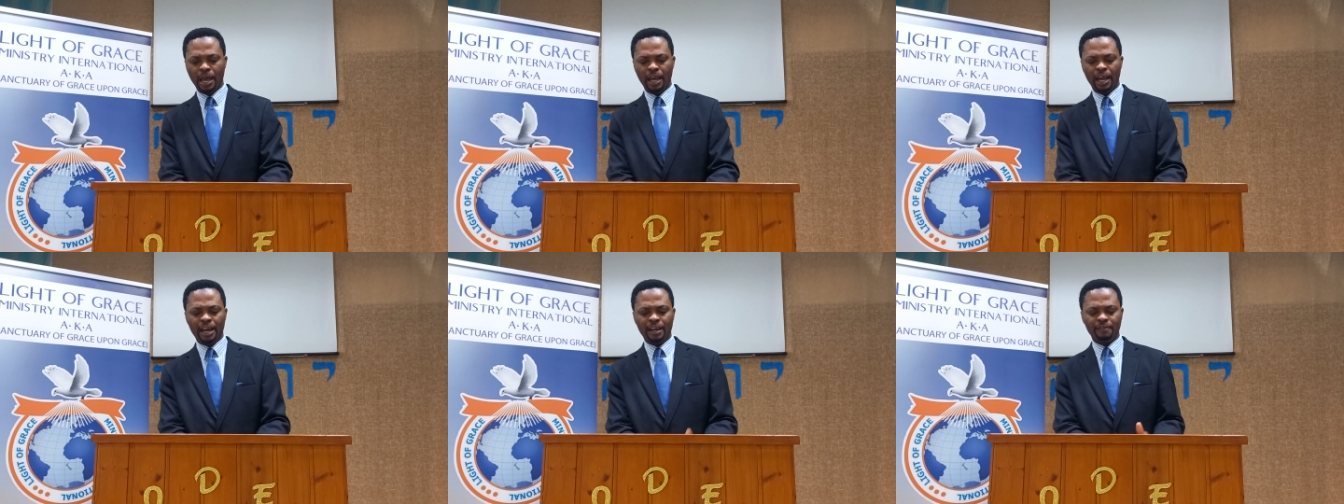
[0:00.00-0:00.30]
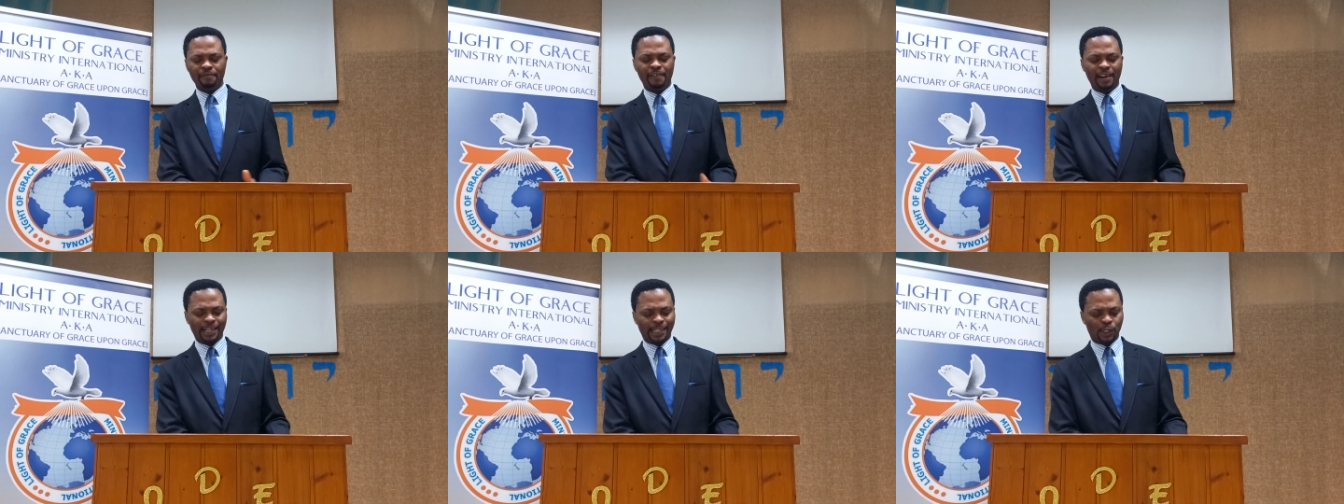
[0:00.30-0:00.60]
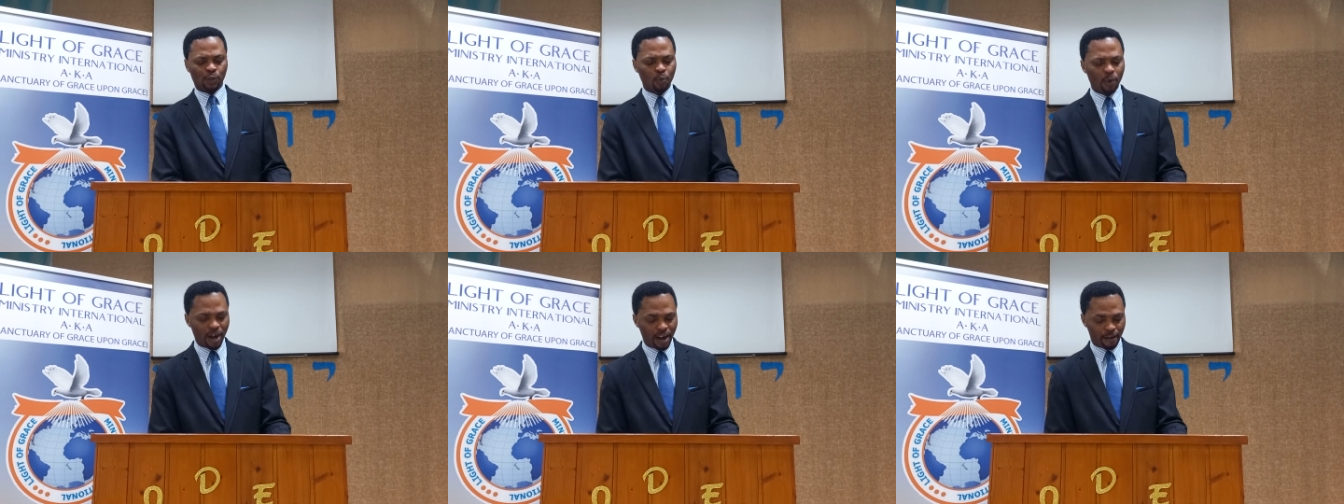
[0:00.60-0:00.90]
in
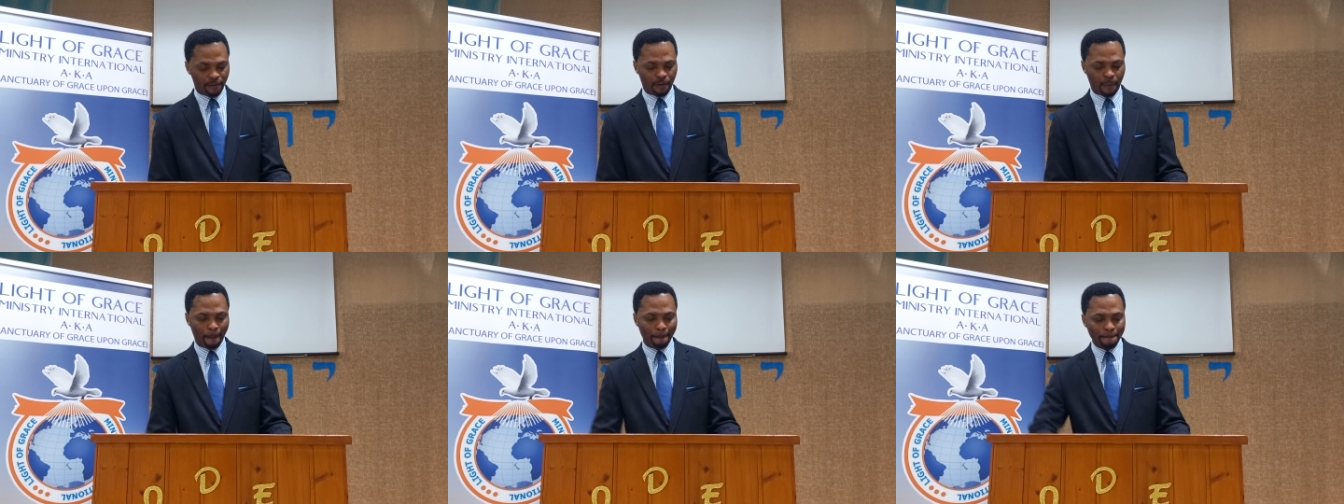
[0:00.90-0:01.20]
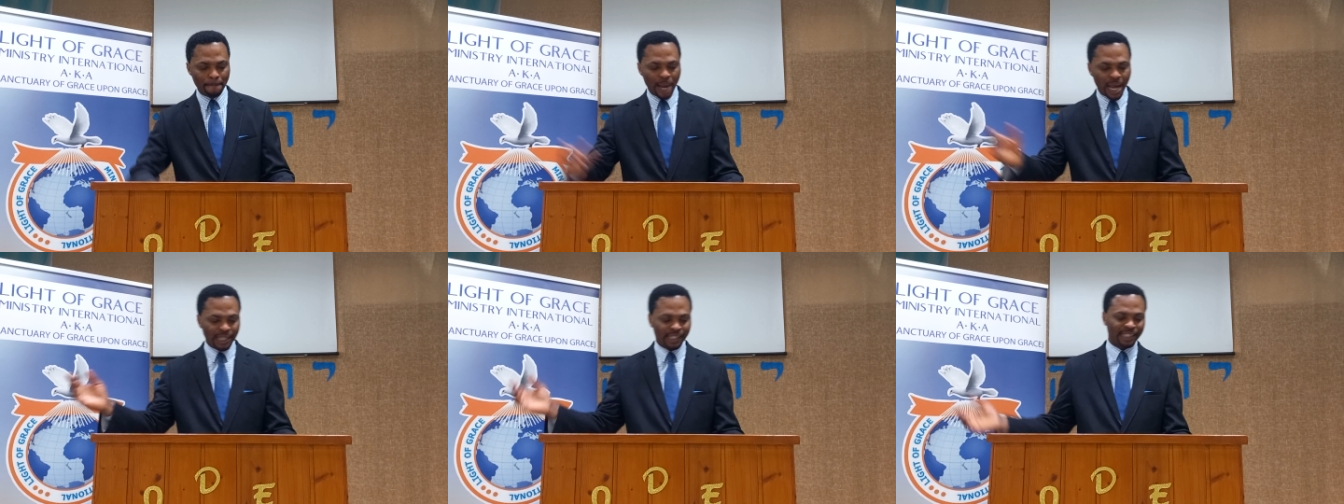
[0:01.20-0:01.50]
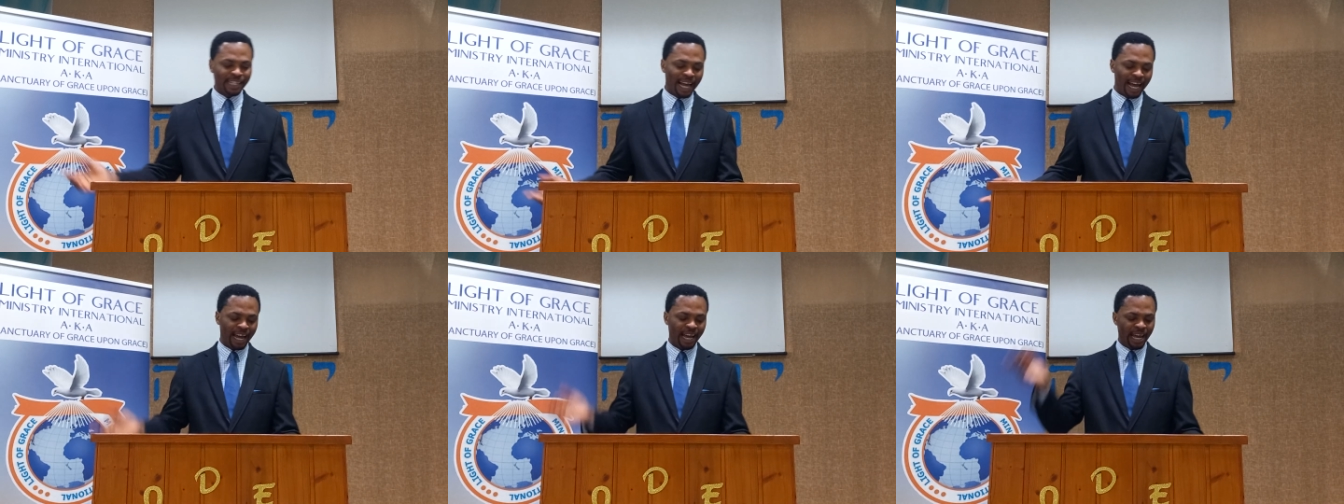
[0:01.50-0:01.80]
verse 12,
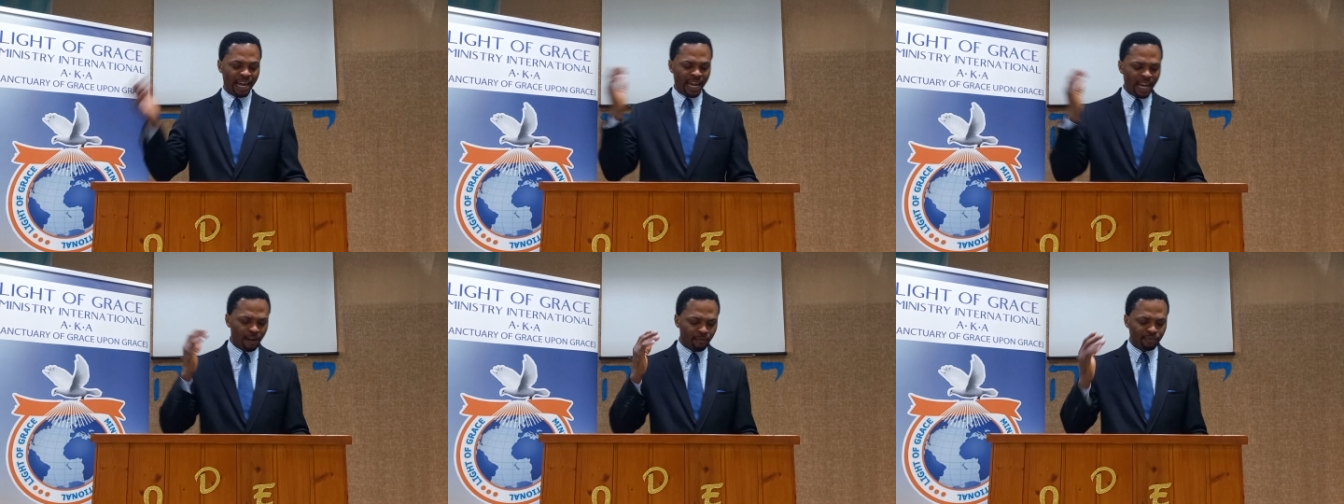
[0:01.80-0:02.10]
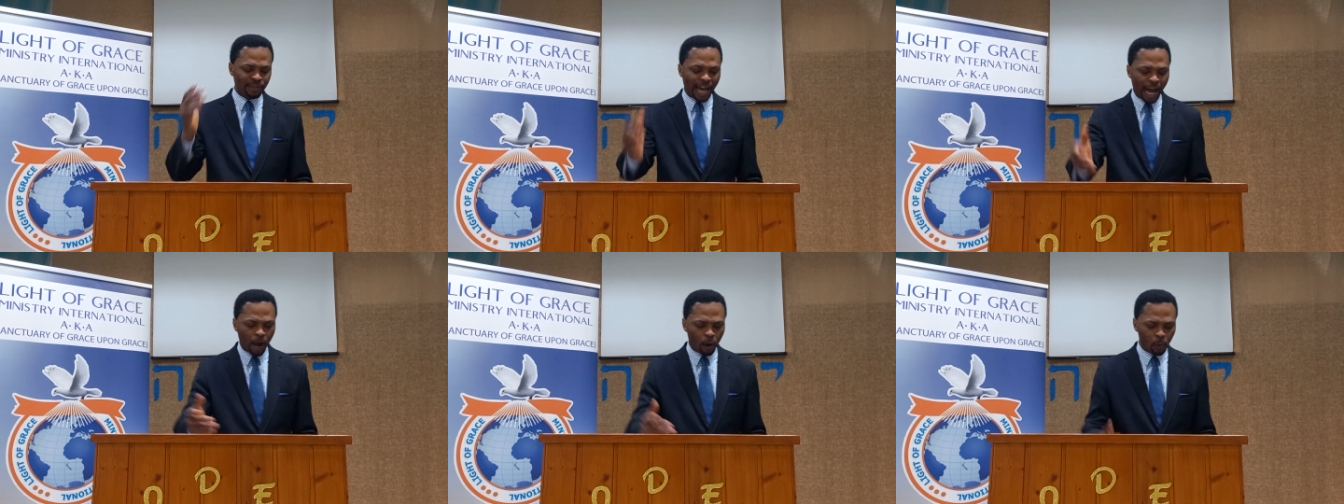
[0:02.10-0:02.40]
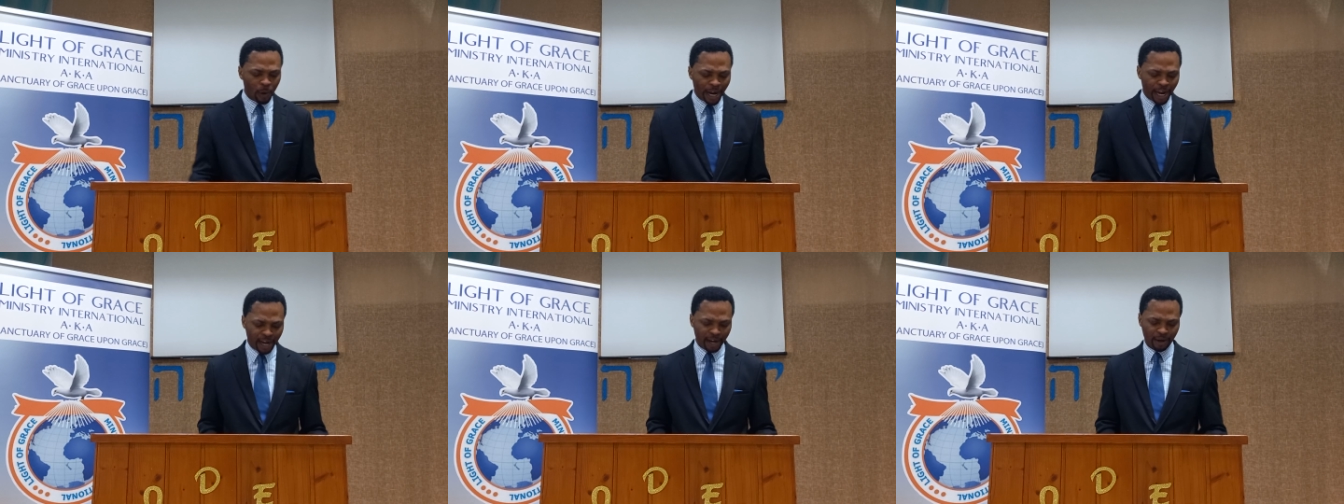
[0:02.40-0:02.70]
Master, if thou
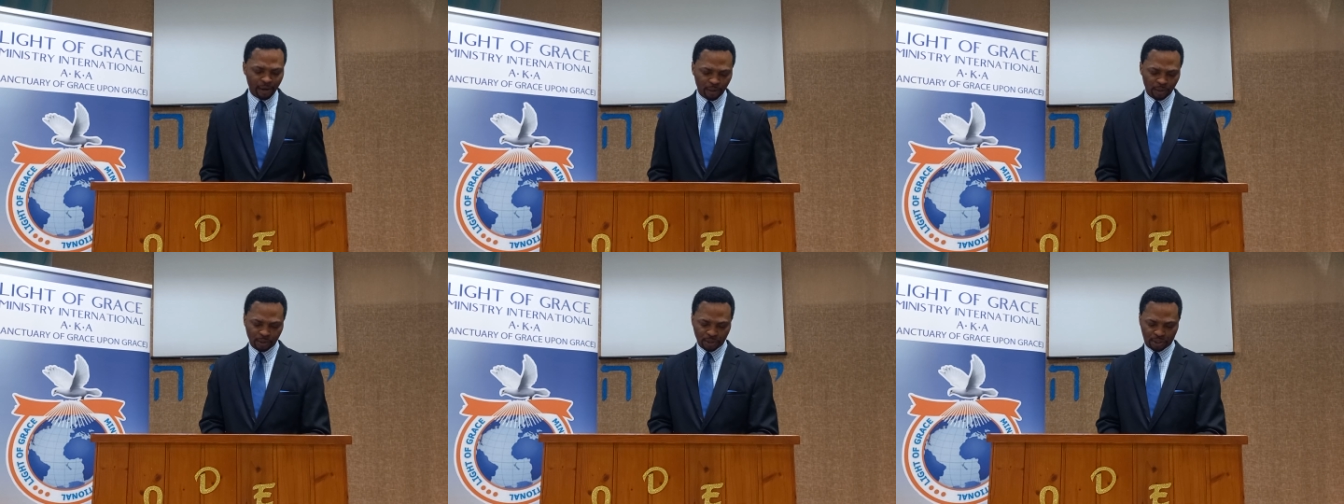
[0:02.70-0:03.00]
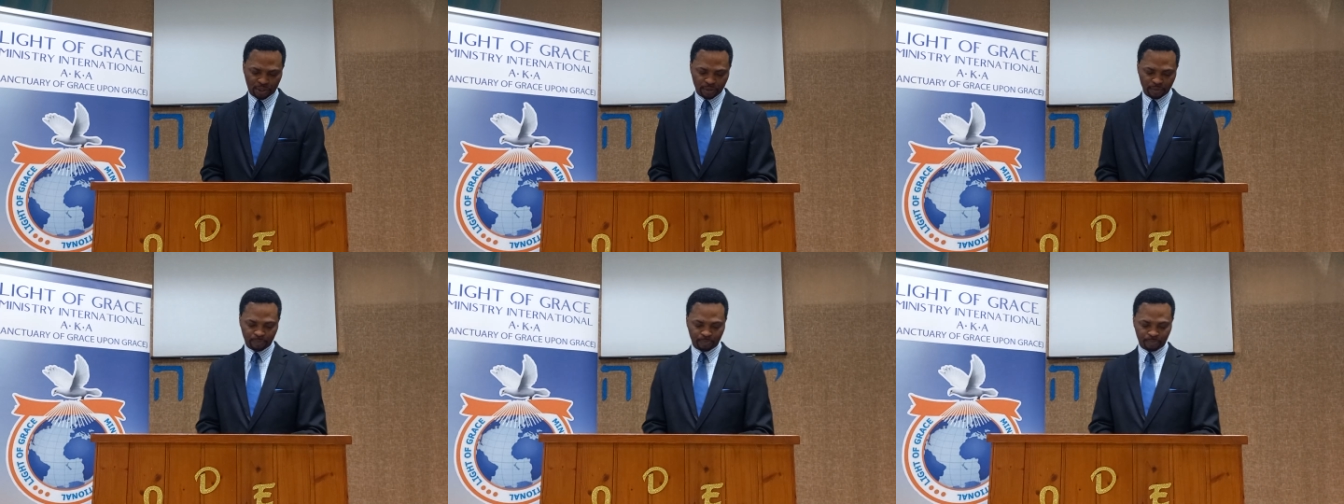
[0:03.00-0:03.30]
wills,